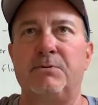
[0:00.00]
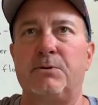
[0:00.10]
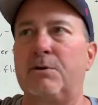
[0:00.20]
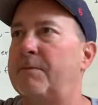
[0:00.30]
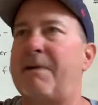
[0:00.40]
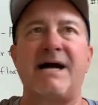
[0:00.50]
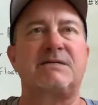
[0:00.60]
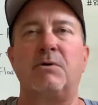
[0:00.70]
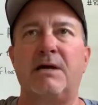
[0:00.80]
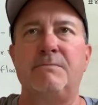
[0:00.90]
or a
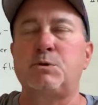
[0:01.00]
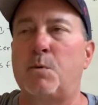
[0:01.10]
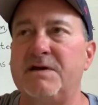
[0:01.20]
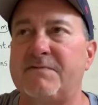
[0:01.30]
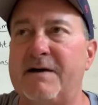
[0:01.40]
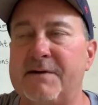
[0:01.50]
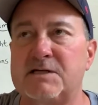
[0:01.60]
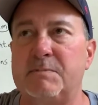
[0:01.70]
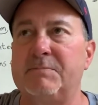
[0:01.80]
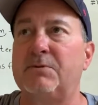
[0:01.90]
basketball game,
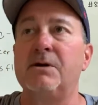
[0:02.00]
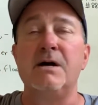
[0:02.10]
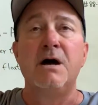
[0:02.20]
25,000 people,